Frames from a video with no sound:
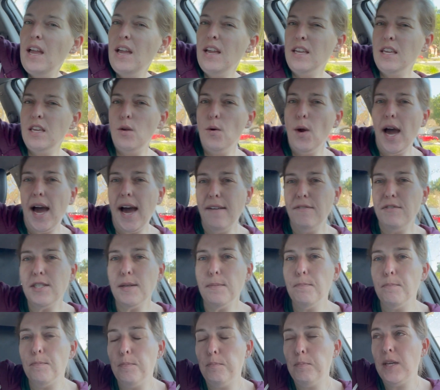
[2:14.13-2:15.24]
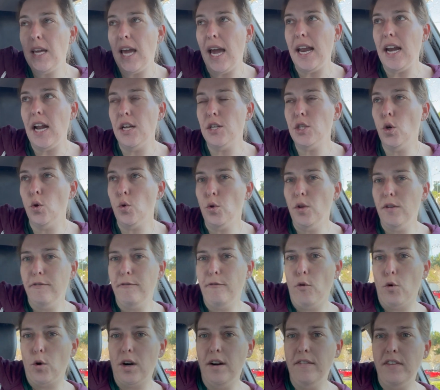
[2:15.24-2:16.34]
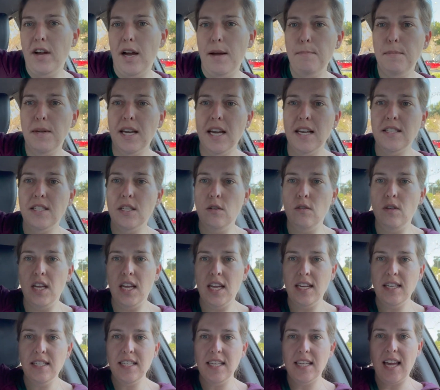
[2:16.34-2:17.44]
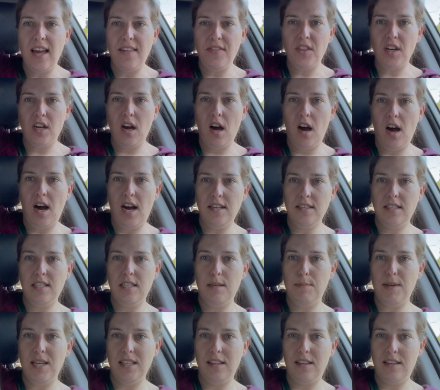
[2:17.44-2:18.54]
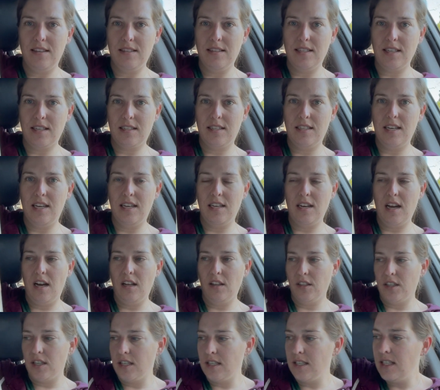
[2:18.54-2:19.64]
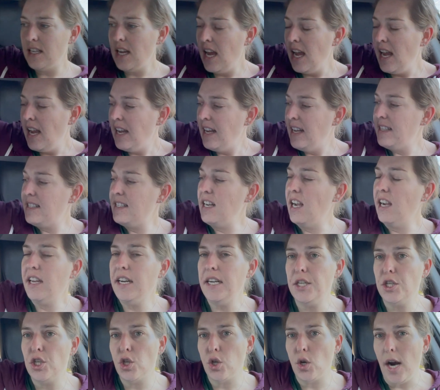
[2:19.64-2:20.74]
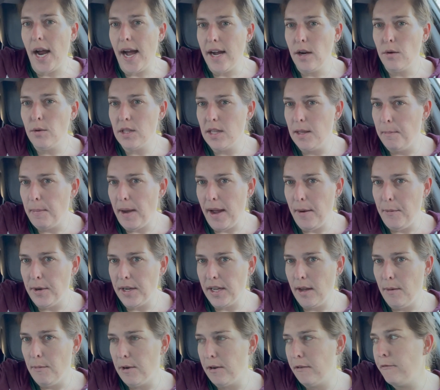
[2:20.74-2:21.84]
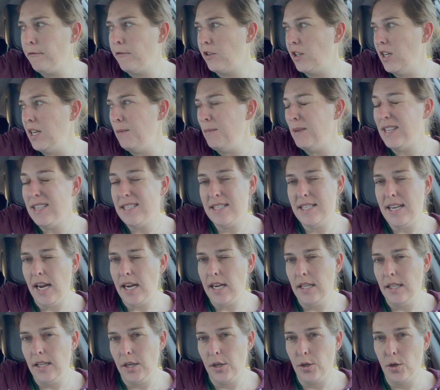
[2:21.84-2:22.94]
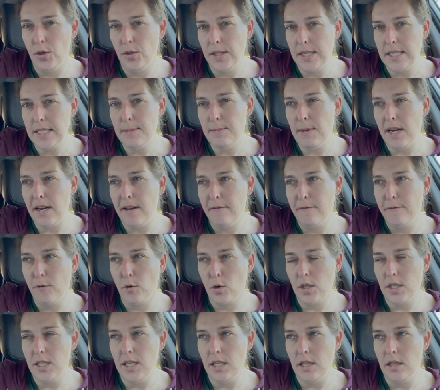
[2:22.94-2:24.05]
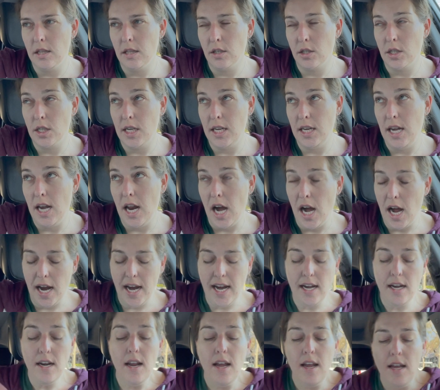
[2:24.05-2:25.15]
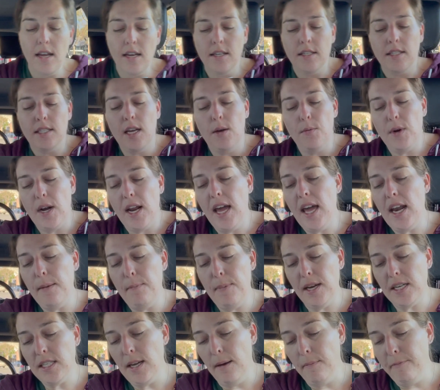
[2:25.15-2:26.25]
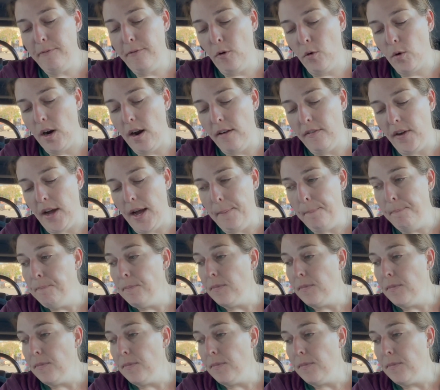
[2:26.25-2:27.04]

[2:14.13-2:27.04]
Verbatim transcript: You have to get a total of four of them because you need to get the cost to be at least $16. It's not gonna track with the buy one, get one free because technically you're only spending $14.39. So I went ahead and picked up four of them.